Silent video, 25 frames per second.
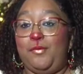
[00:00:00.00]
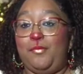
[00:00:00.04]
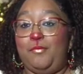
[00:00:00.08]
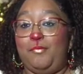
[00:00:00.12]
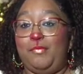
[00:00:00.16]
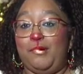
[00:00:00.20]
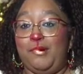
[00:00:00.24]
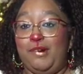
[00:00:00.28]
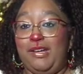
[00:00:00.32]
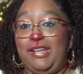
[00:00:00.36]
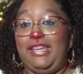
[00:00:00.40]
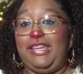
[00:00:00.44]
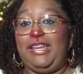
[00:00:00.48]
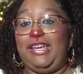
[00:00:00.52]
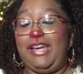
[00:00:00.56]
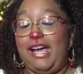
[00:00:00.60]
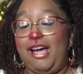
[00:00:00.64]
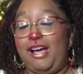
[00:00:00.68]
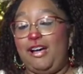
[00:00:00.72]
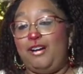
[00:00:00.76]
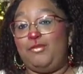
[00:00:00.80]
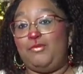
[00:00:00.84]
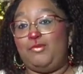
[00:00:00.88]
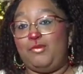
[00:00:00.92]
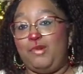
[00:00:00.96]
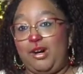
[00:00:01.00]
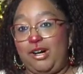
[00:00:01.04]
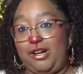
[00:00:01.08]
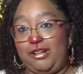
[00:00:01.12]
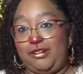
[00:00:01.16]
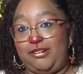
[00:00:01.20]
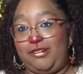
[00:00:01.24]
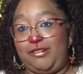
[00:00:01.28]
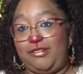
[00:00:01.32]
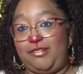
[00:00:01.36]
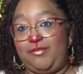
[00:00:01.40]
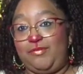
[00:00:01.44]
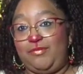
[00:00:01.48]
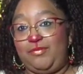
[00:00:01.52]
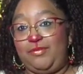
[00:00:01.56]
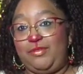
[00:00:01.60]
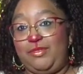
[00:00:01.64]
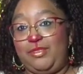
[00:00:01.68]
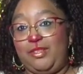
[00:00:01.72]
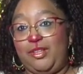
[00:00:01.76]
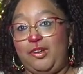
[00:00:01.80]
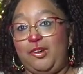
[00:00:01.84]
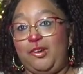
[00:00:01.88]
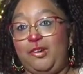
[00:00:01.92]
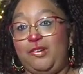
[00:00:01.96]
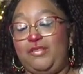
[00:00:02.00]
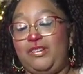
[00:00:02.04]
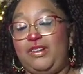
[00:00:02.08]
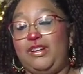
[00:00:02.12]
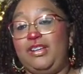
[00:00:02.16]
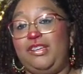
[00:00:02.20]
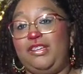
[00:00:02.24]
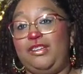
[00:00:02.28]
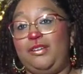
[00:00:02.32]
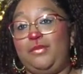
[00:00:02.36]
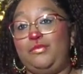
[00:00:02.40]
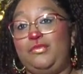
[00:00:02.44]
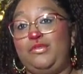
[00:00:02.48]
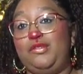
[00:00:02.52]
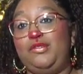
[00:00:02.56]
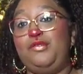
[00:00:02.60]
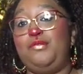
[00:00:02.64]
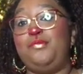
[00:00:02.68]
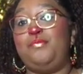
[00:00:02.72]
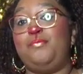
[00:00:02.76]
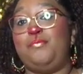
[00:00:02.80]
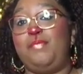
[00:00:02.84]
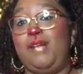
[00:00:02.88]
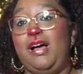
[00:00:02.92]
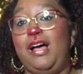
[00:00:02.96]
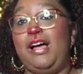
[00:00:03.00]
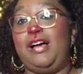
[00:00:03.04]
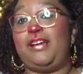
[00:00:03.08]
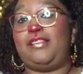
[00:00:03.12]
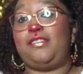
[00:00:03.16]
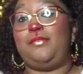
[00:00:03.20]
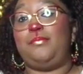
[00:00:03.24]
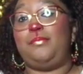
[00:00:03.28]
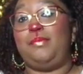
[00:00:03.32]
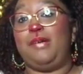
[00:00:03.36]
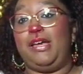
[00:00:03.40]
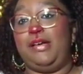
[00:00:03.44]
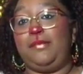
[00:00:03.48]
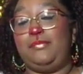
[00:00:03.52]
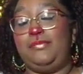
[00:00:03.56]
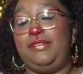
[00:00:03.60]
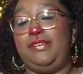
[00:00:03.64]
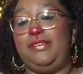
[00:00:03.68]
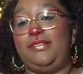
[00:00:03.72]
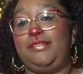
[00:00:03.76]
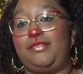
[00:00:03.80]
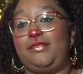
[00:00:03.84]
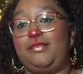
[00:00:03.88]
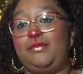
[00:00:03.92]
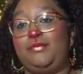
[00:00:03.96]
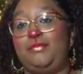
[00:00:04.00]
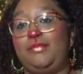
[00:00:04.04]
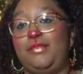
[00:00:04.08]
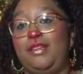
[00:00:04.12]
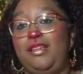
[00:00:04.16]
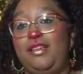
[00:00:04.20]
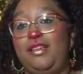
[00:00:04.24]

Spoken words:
boiling hot water over him to mock the baptism,